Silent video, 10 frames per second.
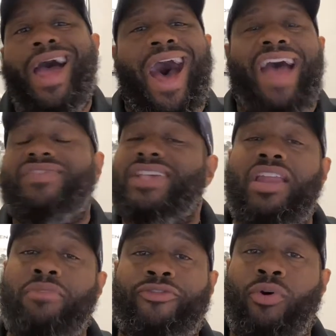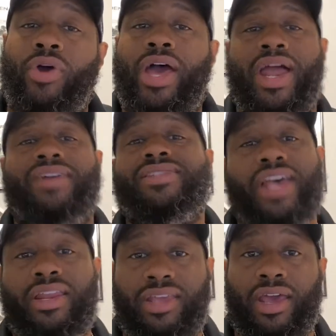I've said it before and I'll say
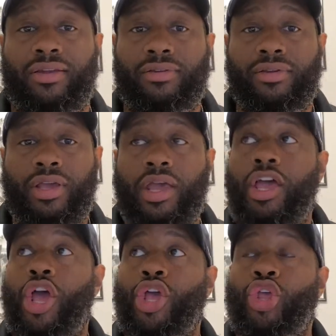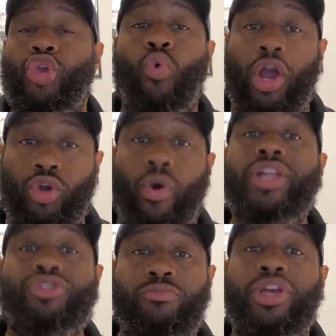it again. You are
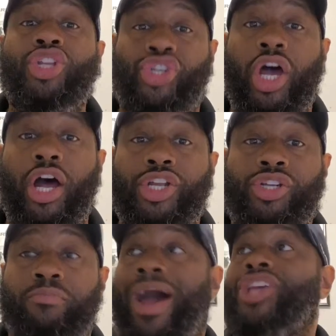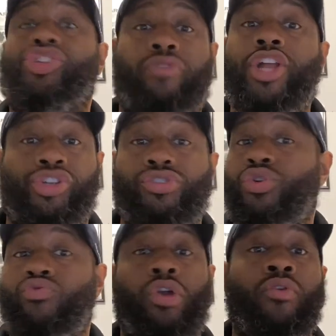going to be judged by strangers
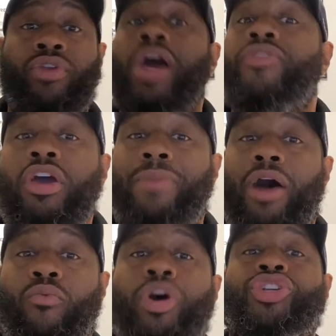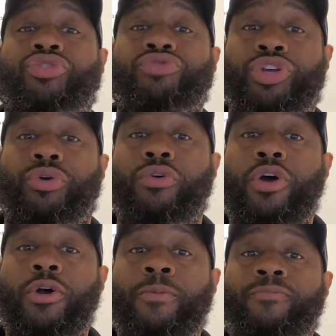who know nothing about what you do,
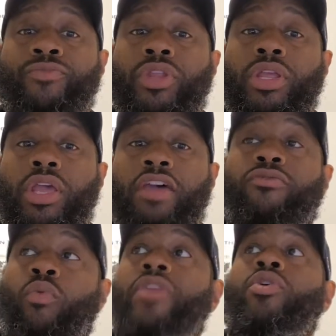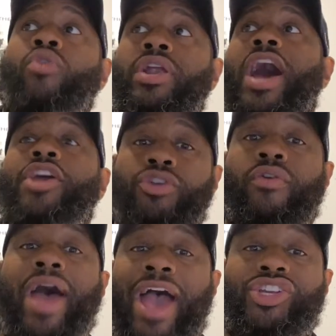if whether or not
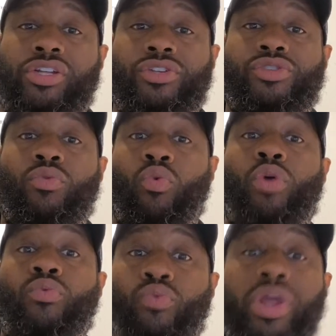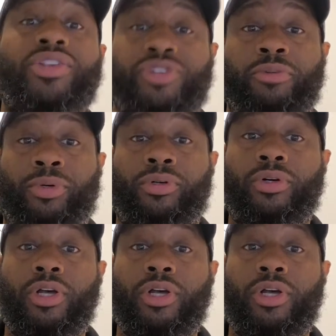your actions were reasonable.